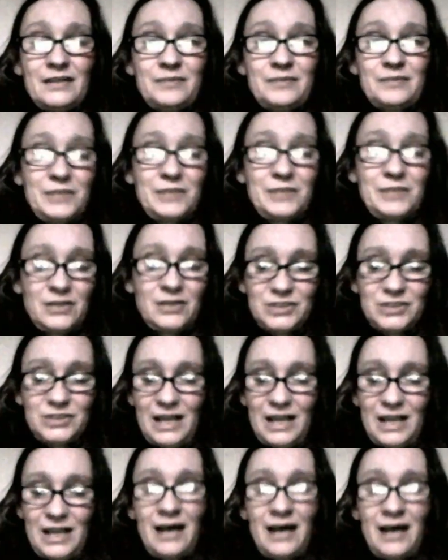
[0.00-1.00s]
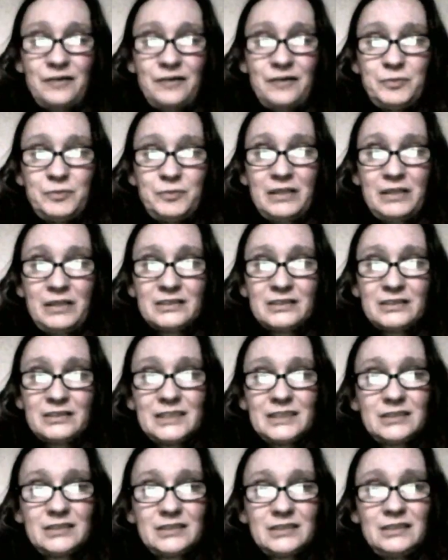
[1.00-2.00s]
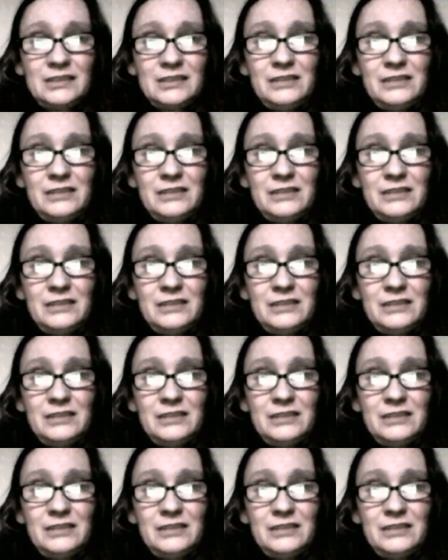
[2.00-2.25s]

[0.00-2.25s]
because you have to be consistent.